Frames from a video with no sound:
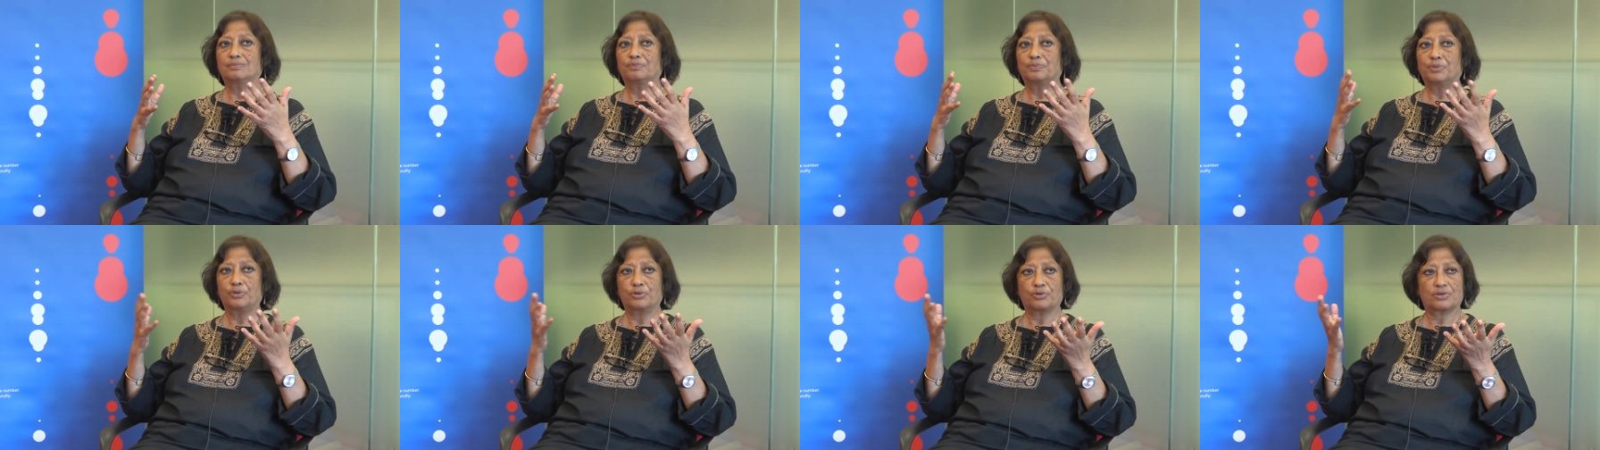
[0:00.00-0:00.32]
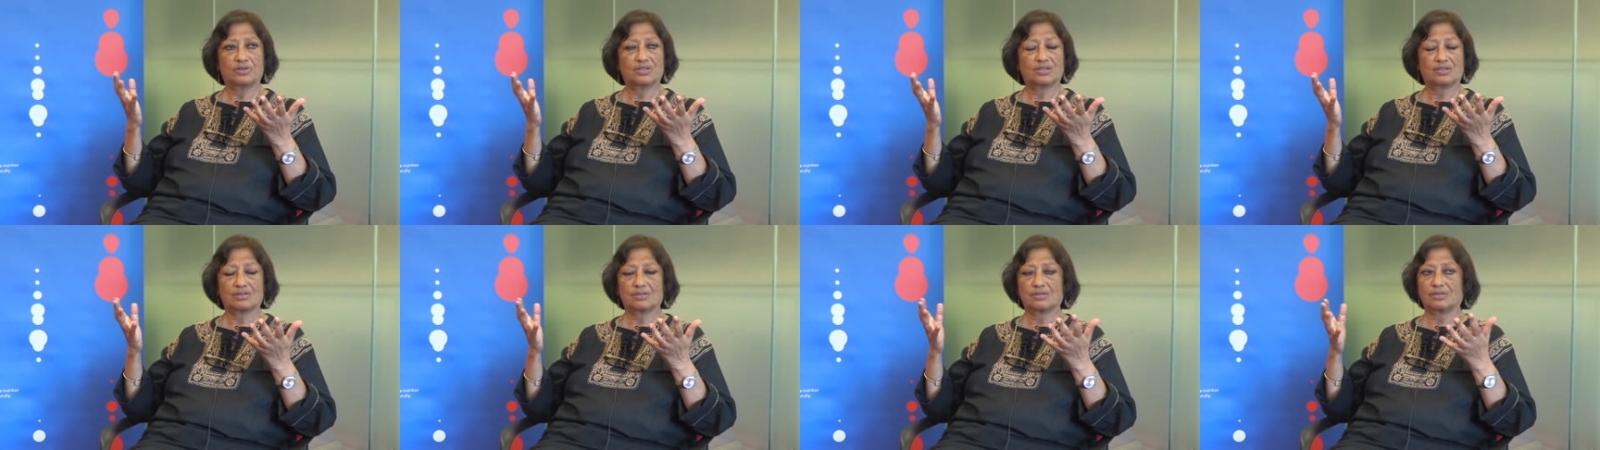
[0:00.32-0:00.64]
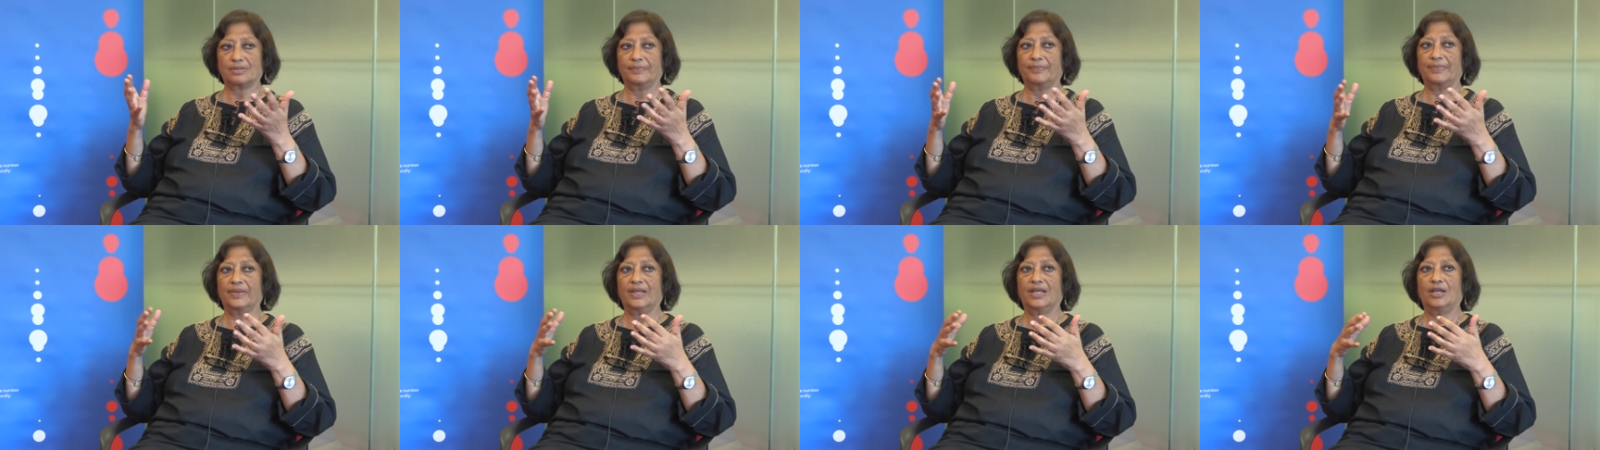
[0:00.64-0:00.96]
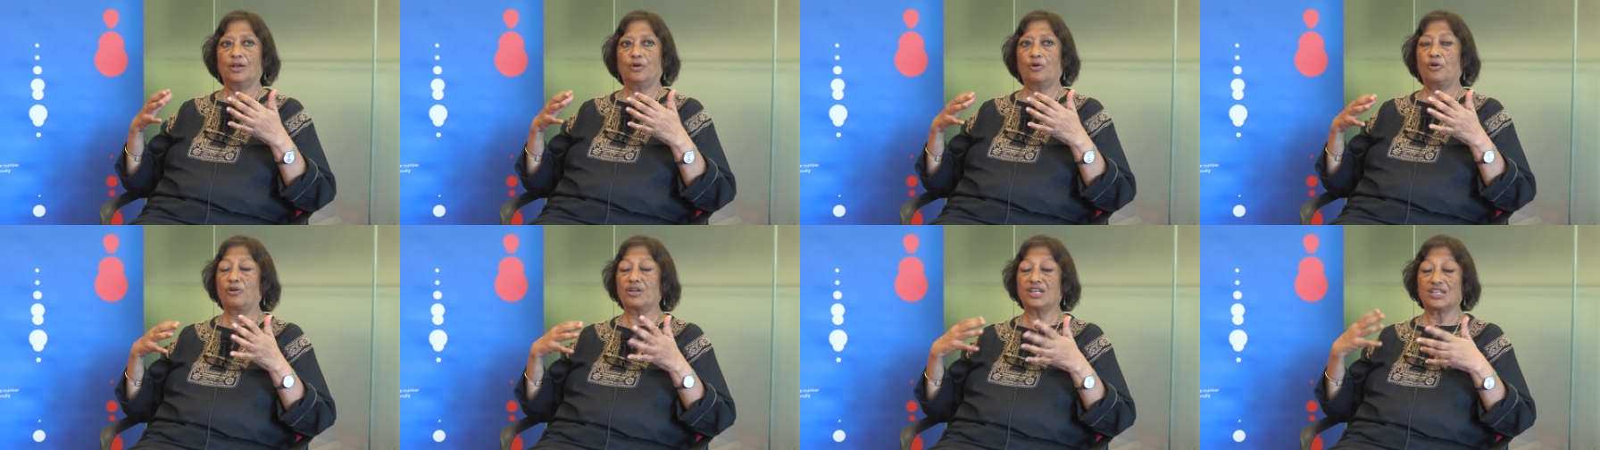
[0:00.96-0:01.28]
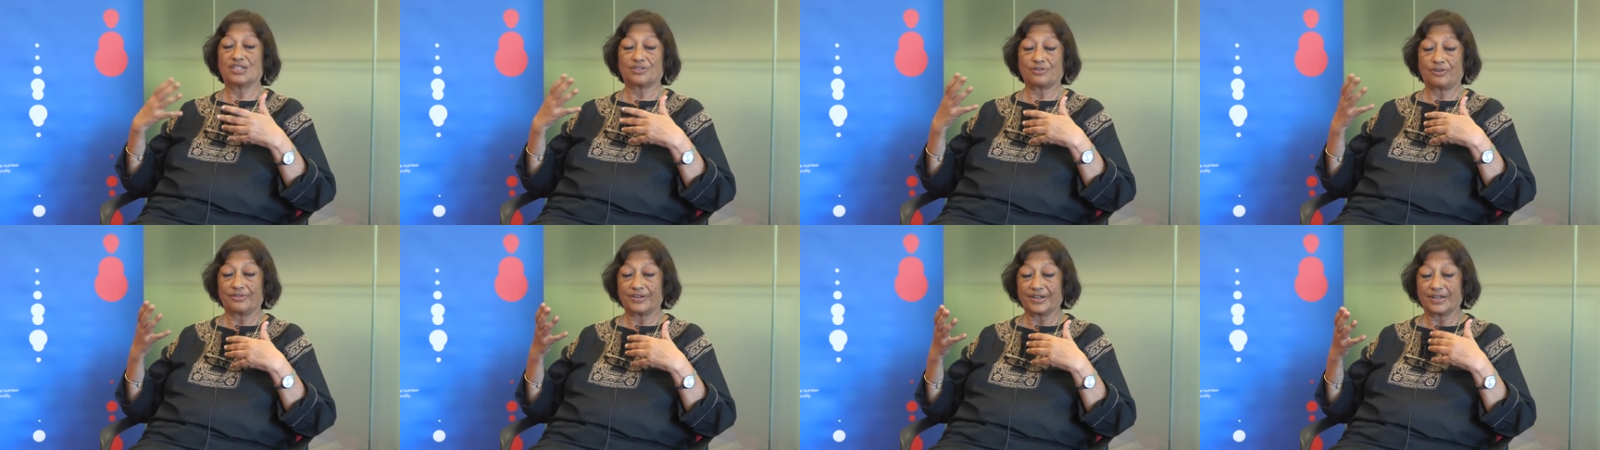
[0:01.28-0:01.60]
books or
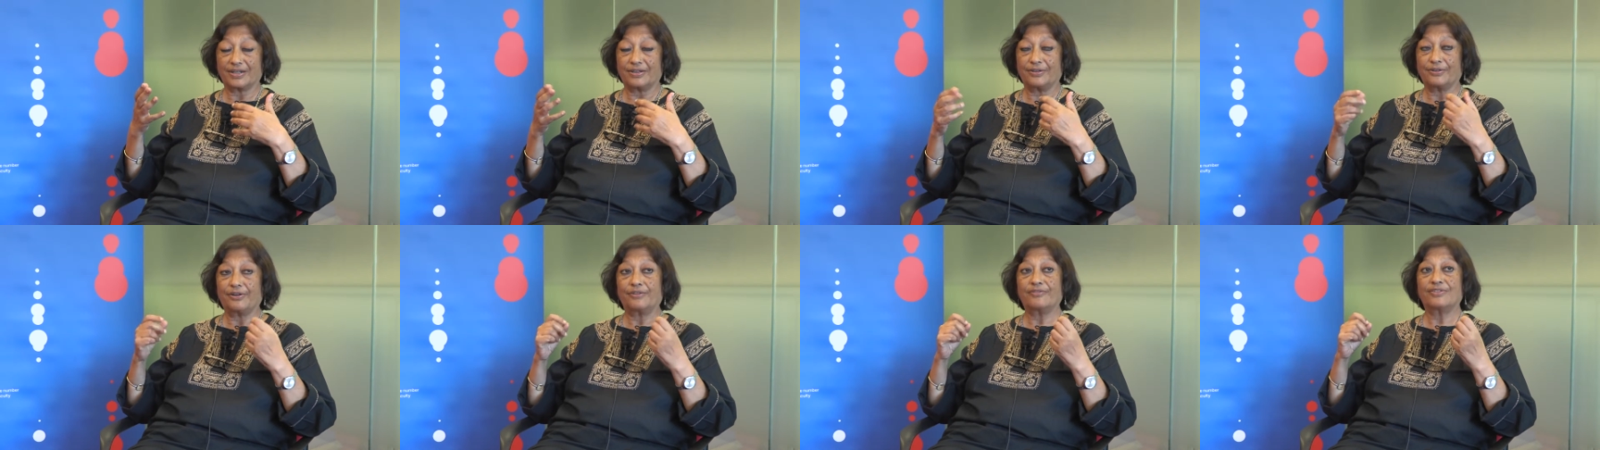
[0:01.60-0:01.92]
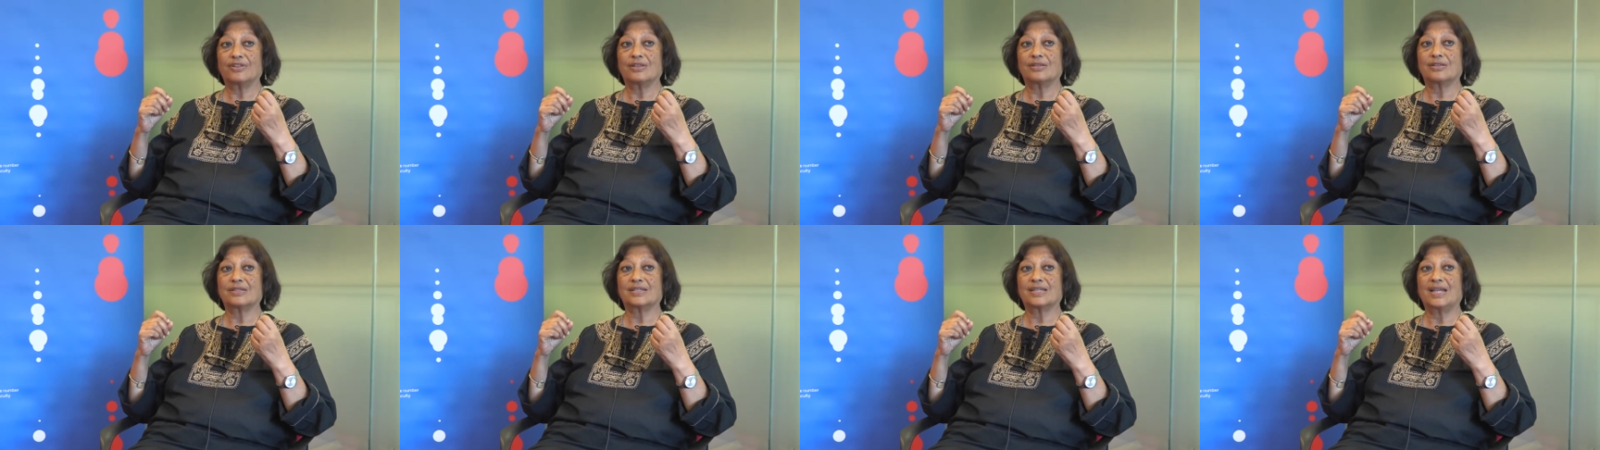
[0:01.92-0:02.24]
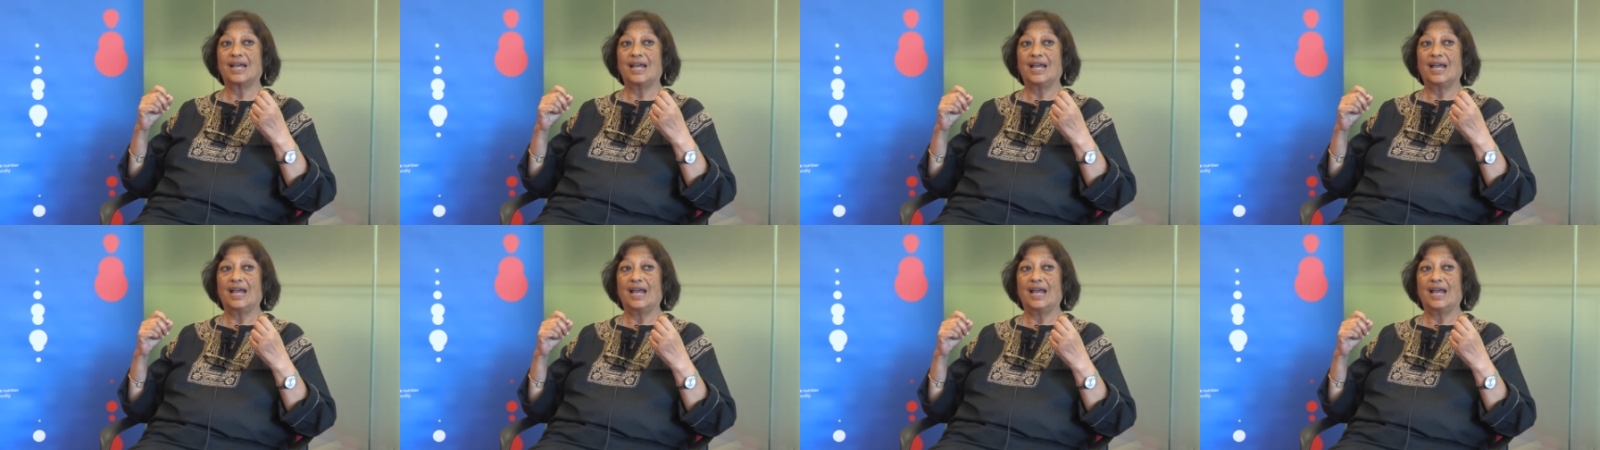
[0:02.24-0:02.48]
historical novels,